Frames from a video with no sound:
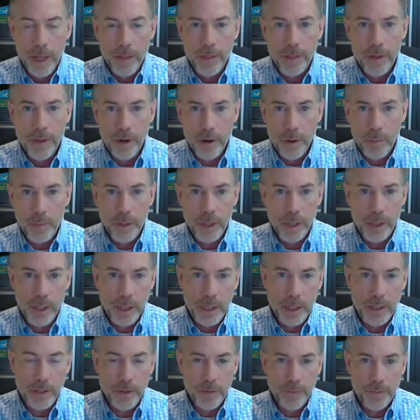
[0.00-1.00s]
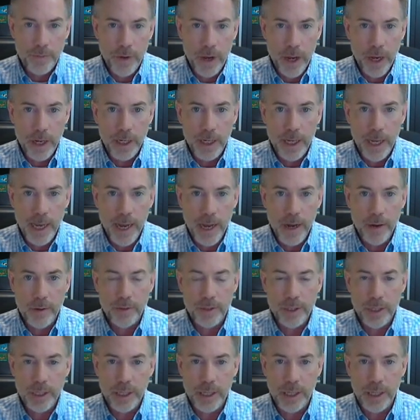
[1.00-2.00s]
Their ability to find
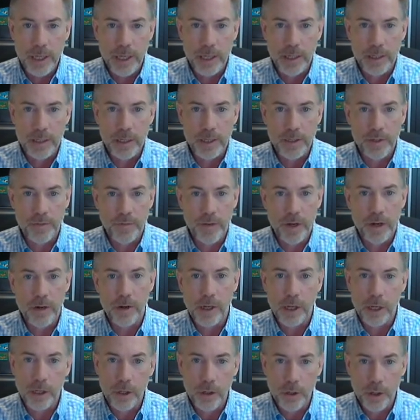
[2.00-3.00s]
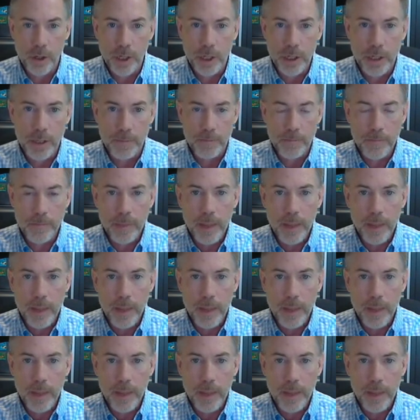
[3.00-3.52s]
cows in heat is very good.